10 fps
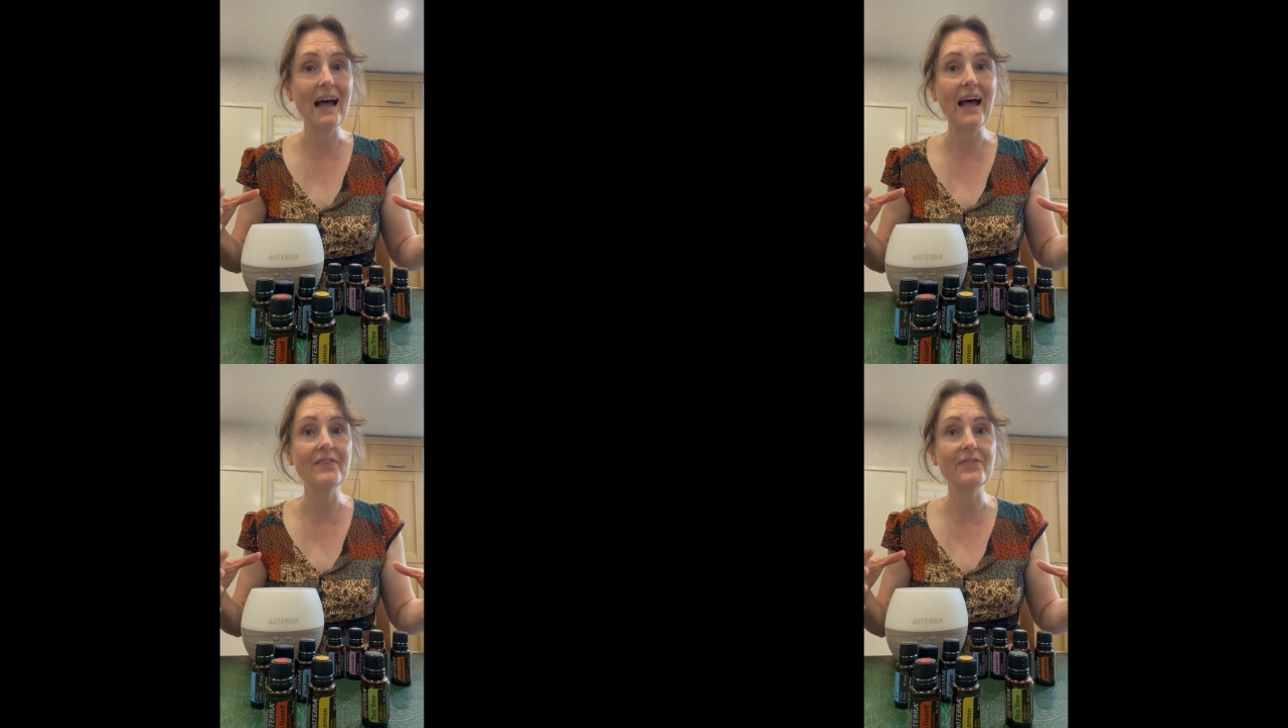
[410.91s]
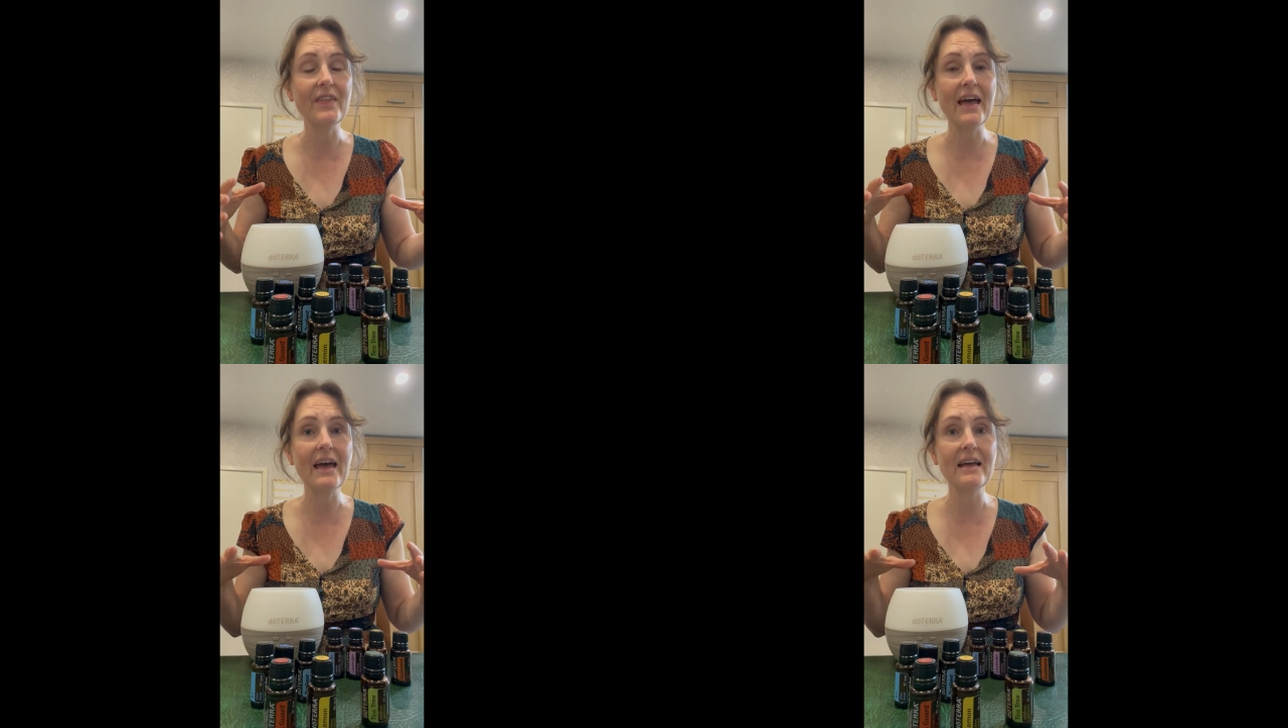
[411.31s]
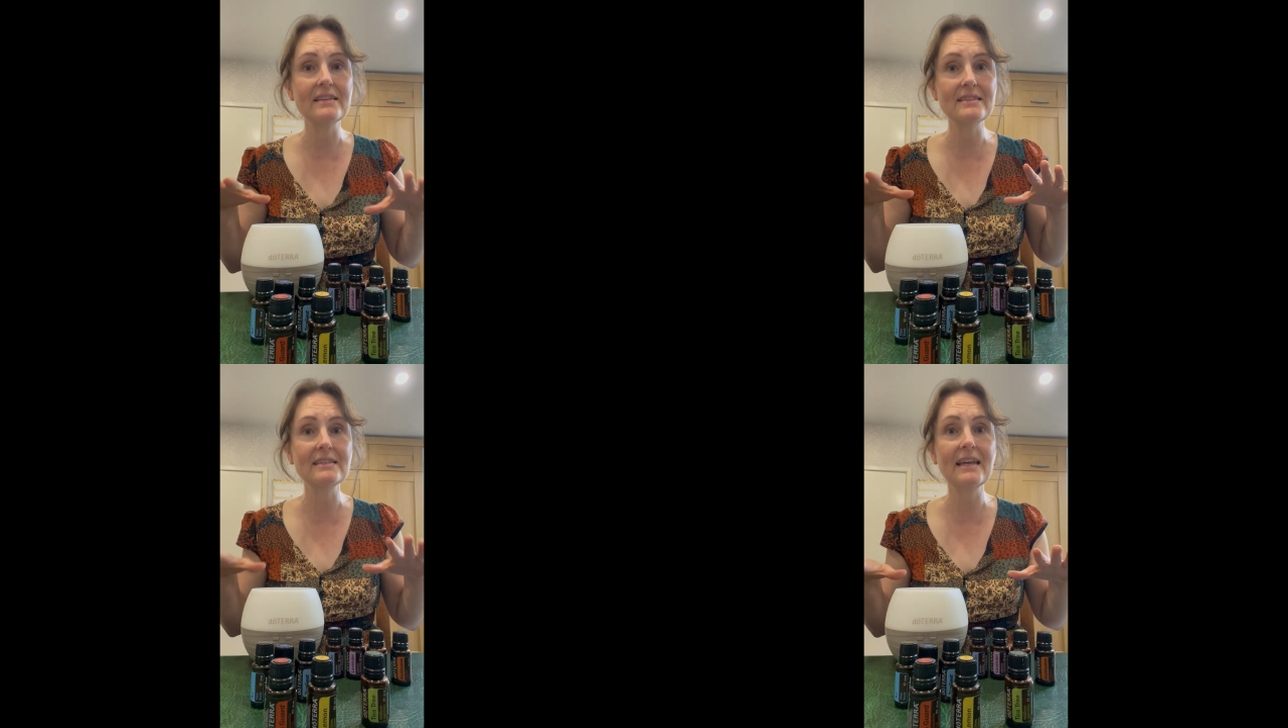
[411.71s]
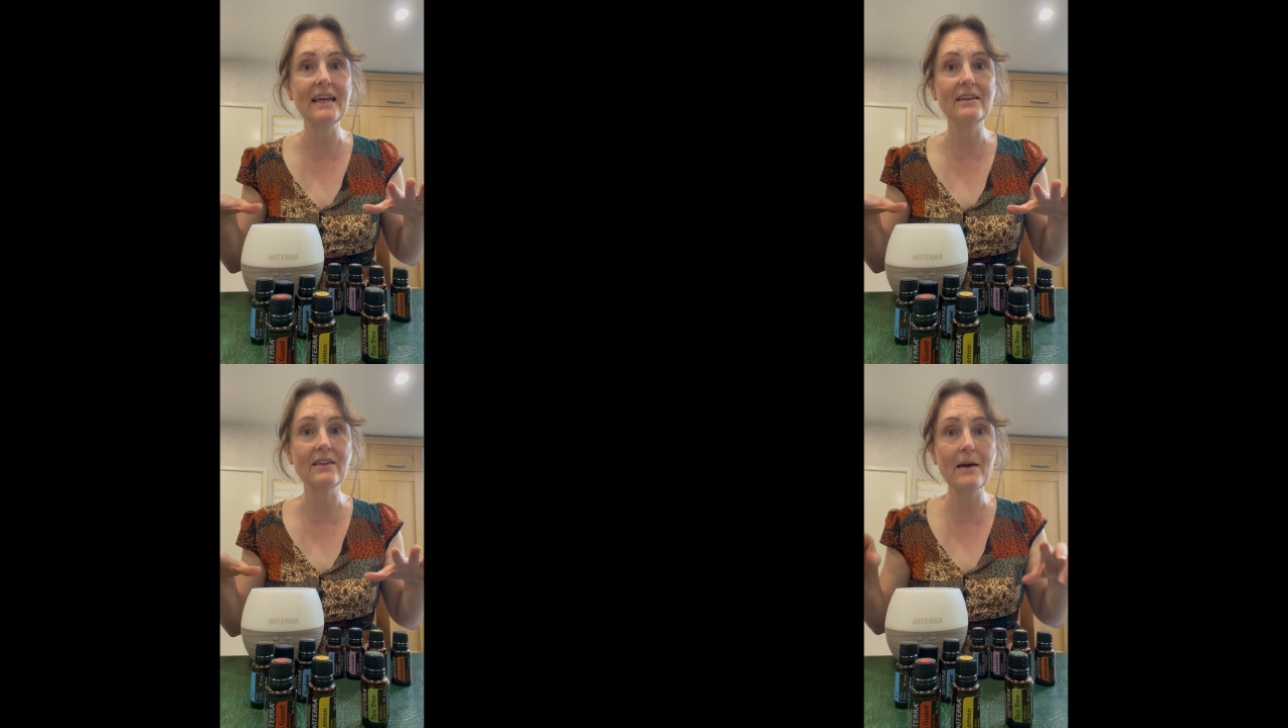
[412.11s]
and their
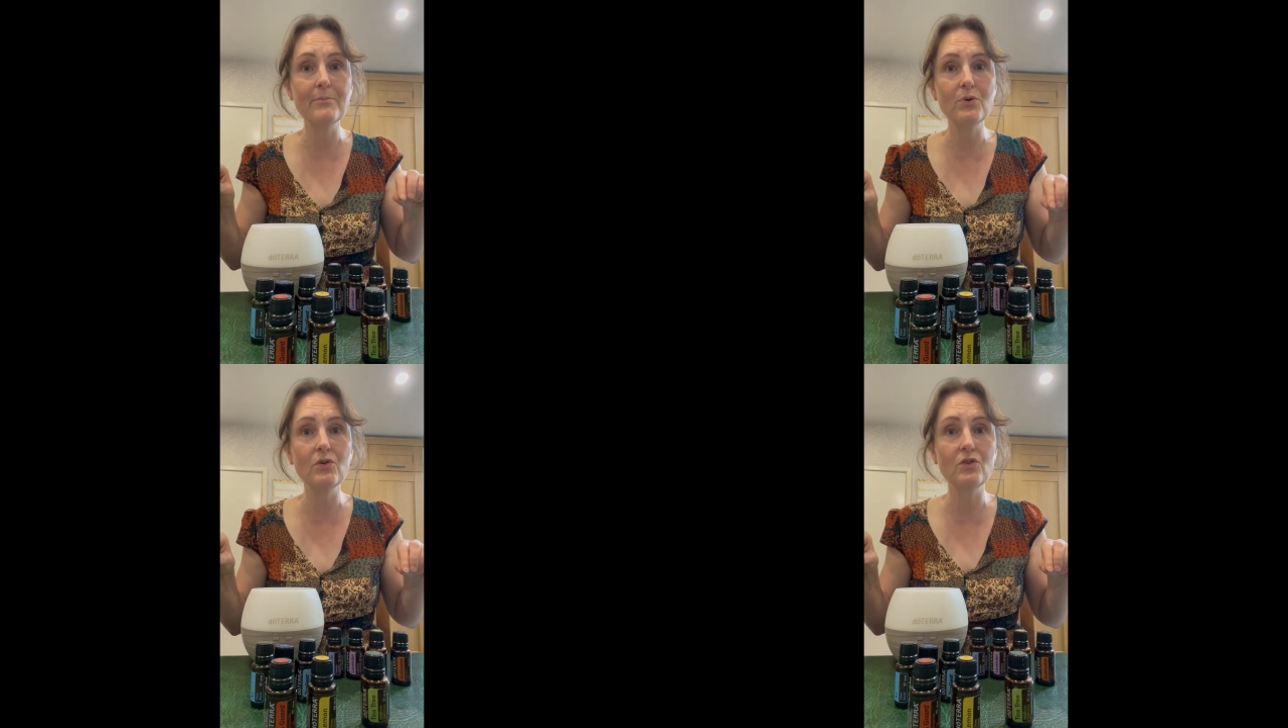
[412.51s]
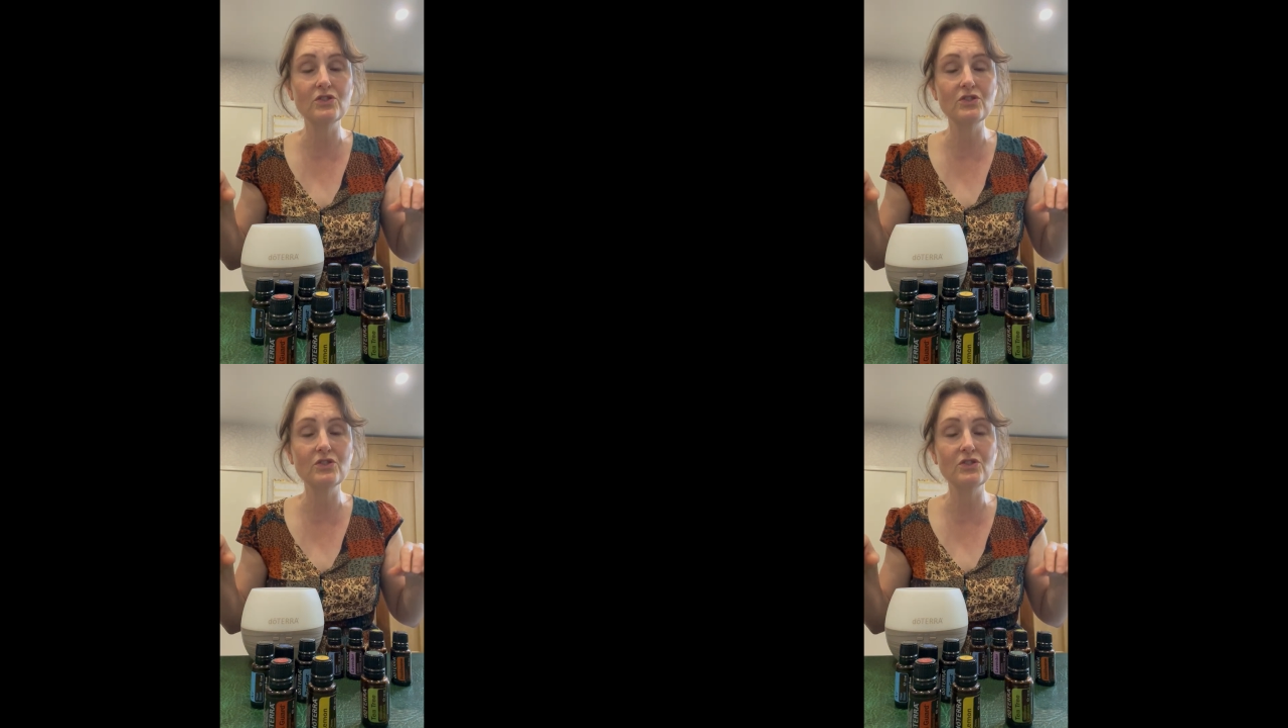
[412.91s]
skin, their pores